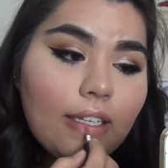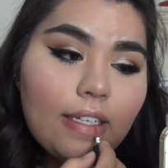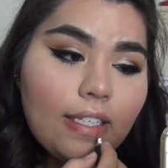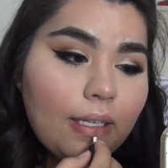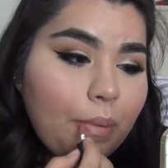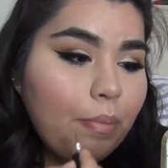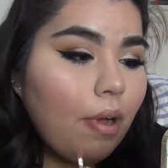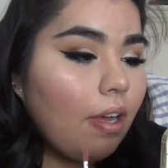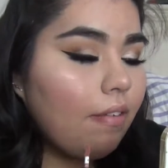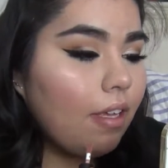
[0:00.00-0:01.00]
it's like a
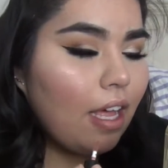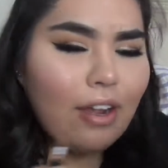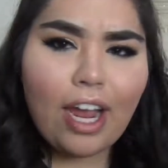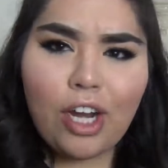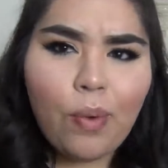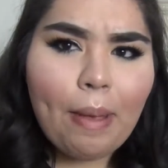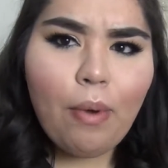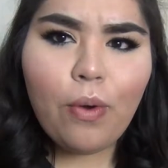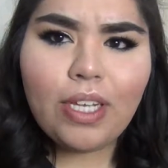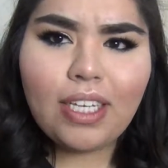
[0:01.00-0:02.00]
mauve color. I don't know why
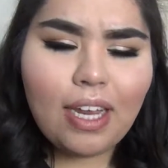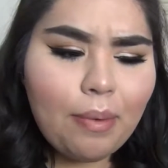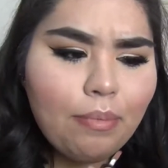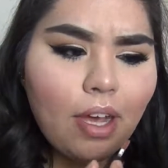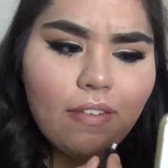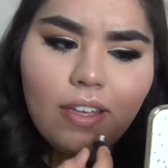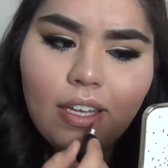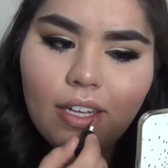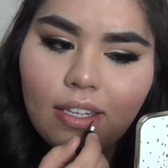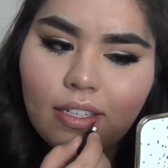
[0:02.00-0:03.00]
I'm always getting
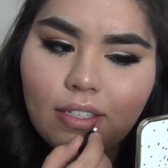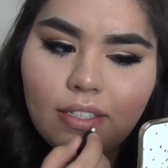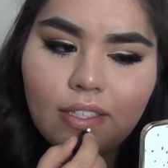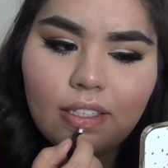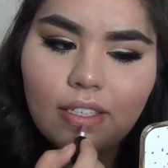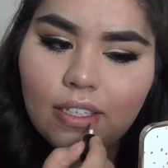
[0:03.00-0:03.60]
mauve colors.